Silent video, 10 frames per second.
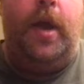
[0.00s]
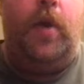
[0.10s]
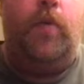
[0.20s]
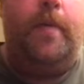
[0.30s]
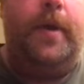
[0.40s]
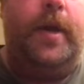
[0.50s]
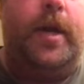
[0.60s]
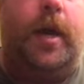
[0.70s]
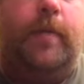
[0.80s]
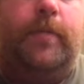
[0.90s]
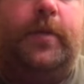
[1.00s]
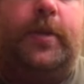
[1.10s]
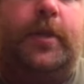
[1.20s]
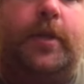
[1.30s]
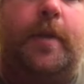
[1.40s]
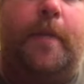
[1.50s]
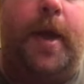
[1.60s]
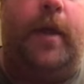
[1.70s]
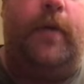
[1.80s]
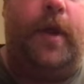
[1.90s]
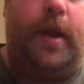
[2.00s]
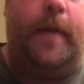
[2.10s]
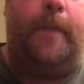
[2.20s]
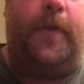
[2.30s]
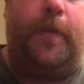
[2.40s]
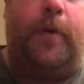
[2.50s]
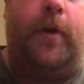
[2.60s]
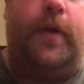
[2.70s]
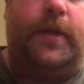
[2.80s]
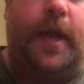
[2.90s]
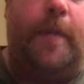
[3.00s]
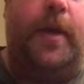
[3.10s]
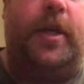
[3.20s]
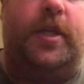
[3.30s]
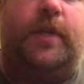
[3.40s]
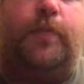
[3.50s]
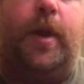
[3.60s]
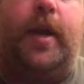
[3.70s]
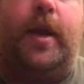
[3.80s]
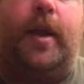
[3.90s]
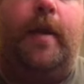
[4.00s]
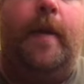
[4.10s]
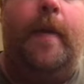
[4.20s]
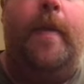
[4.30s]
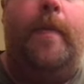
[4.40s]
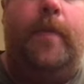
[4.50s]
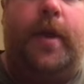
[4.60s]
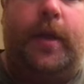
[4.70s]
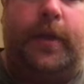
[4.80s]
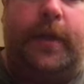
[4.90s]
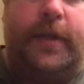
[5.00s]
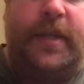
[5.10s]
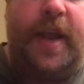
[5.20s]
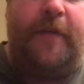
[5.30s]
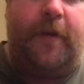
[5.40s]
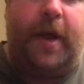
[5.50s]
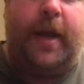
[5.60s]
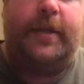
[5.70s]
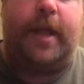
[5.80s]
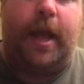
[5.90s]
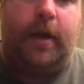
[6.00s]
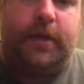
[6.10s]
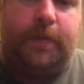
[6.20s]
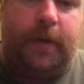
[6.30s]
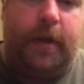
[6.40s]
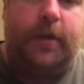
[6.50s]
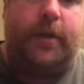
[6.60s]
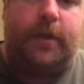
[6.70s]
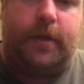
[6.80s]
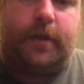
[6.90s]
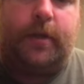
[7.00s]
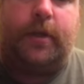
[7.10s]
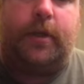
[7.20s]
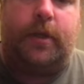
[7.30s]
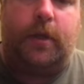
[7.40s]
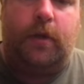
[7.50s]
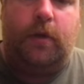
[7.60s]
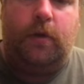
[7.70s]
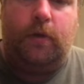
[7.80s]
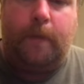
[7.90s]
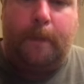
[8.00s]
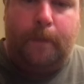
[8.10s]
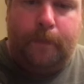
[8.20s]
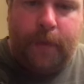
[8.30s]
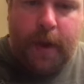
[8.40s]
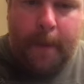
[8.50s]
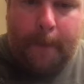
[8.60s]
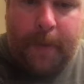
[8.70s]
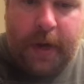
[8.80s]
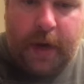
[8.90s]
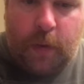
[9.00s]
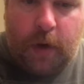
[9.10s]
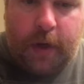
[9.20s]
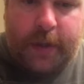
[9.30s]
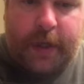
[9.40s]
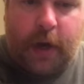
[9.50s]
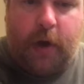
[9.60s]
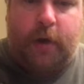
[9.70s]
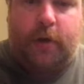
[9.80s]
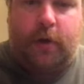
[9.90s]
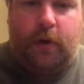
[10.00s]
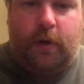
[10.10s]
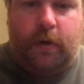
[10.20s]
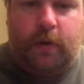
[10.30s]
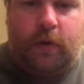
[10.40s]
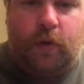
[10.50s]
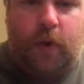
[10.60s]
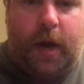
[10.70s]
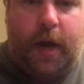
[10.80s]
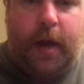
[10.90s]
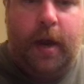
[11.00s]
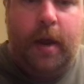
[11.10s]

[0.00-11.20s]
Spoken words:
A woman comes to Mallory to put her inside because she's pregnant, because it's safer as the house belongs to B.D. Wong's character, Greg.